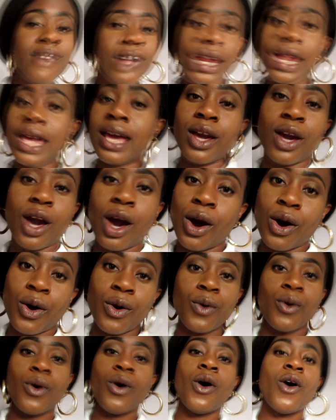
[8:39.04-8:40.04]
let
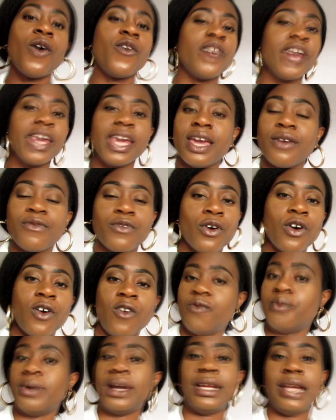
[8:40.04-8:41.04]
go of either
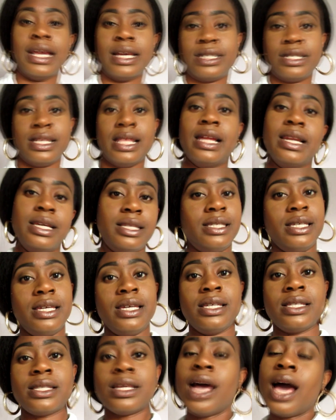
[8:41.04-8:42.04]
of my
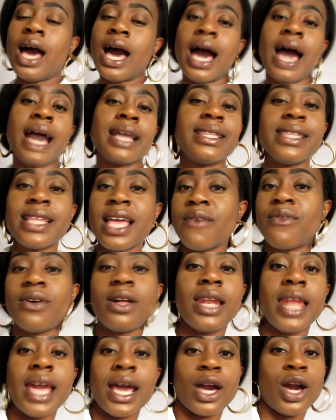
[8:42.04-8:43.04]
nationalities. I'd never
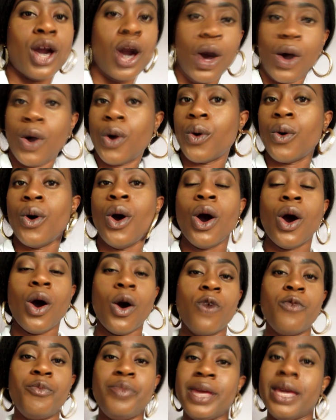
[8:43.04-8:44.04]
let go
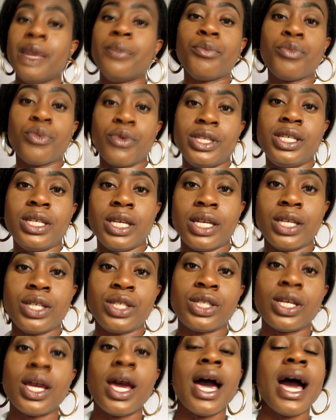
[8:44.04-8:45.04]
of being
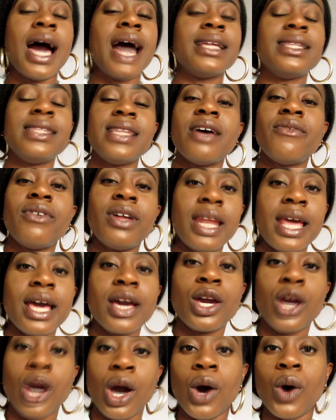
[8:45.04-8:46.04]
British. I'd never
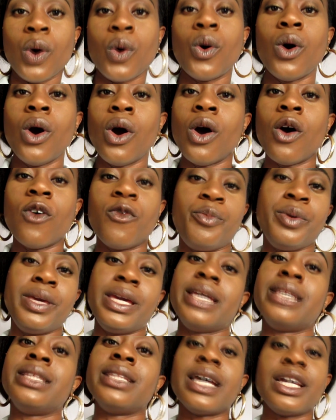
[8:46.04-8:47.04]
let go of
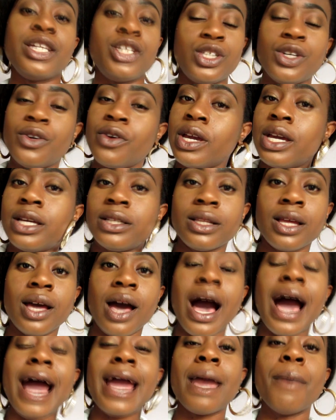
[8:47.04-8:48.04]
being Nigerian.
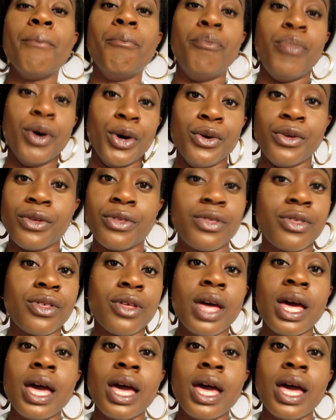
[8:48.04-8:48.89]
I am both.